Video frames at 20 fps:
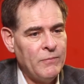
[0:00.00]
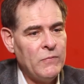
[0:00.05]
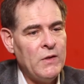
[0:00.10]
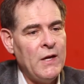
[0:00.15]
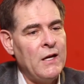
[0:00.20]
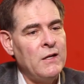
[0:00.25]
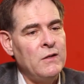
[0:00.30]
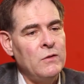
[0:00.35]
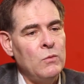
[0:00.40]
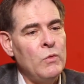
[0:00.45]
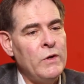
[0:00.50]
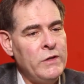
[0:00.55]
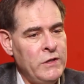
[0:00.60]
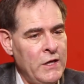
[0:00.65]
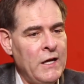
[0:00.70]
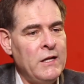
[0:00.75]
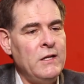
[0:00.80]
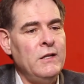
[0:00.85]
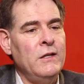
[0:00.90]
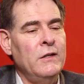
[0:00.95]
And what
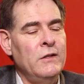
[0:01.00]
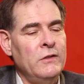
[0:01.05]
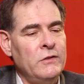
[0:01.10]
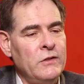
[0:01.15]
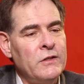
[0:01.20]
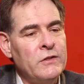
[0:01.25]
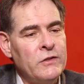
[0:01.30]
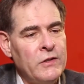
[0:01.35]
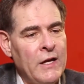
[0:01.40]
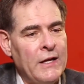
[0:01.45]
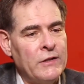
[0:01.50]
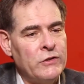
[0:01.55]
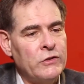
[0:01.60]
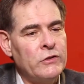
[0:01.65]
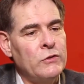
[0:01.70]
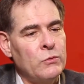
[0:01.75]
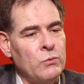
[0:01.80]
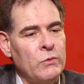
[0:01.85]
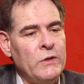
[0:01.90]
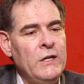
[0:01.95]
that is that's
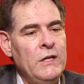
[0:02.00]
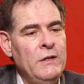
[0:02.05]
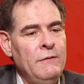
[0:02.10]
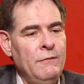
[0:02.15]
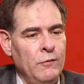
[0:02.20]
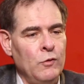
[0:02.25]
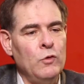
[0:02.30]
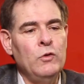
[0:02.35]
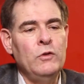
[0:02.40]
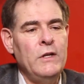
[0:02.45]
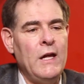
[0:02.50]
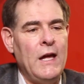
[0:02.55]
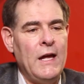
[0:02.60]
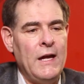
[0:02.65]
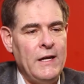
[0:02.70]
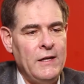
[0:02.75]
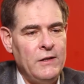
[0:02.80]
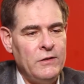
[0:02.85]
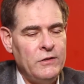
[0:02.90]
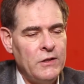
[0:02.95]
3 full
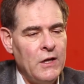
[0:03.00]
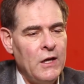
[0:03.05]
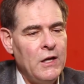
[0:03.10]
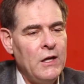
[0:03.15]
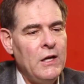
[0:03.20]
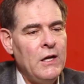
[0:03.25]
days